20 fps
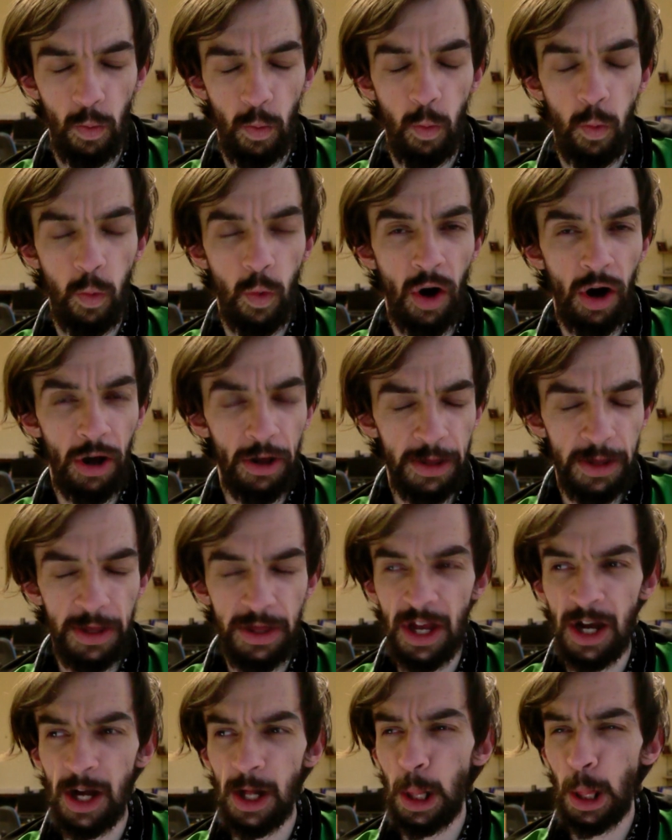What
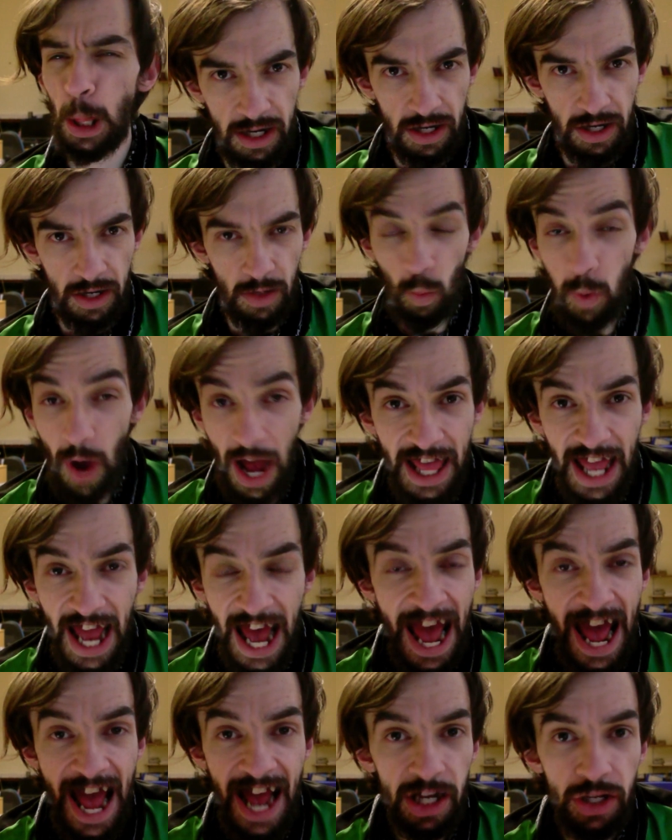the living... Where the
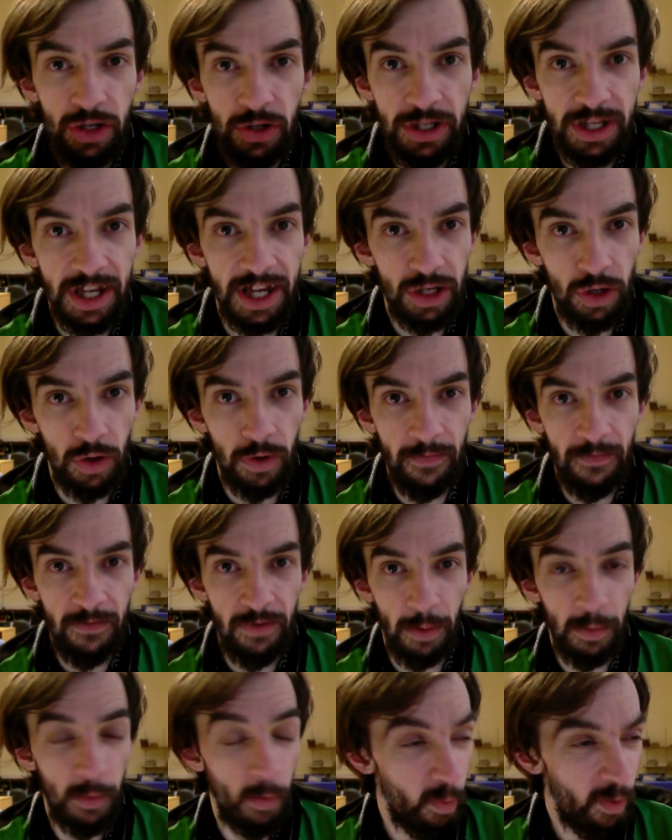heck does this come from?